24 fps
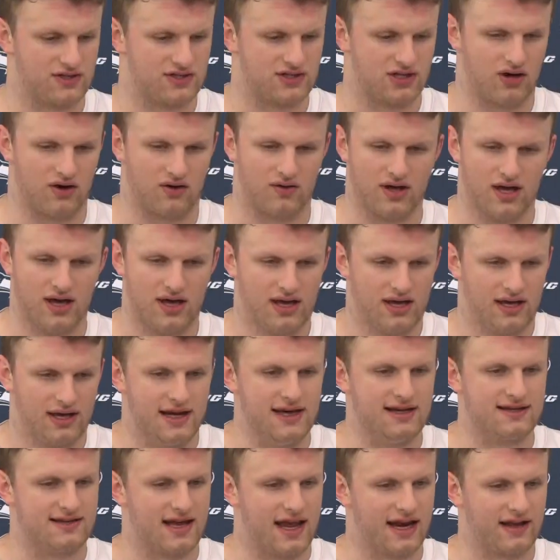And so
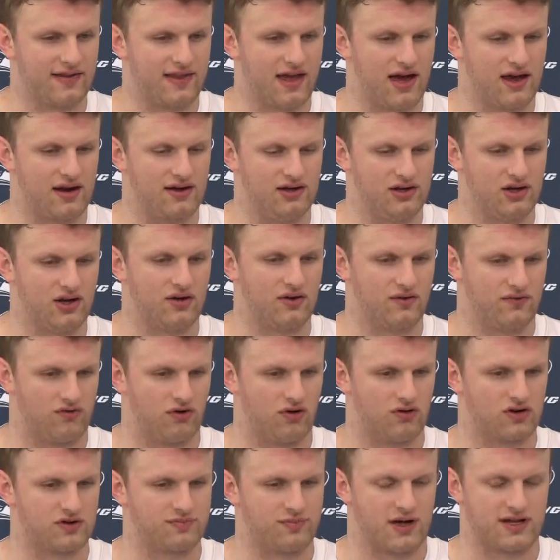he's taking that, you know,
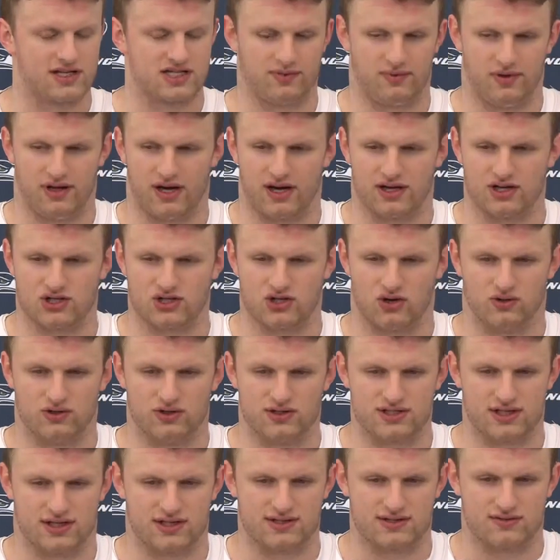full responsibility on his
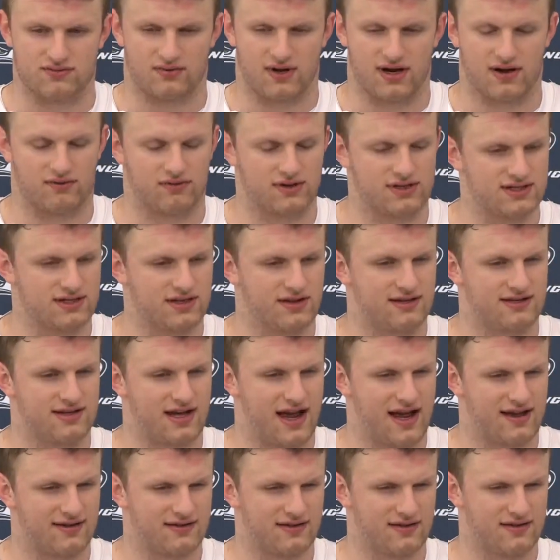shoulders and has risen to the
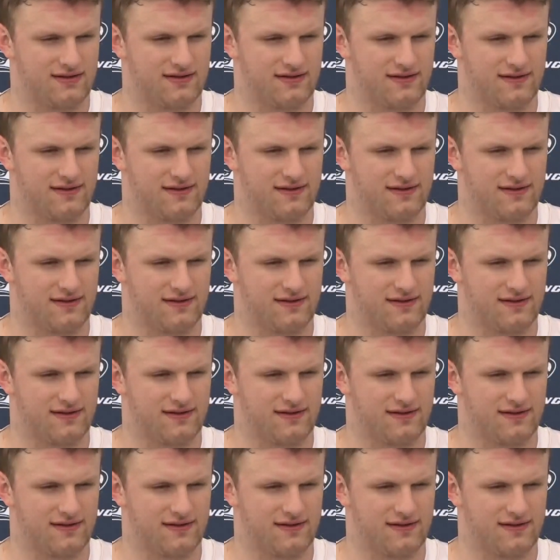task.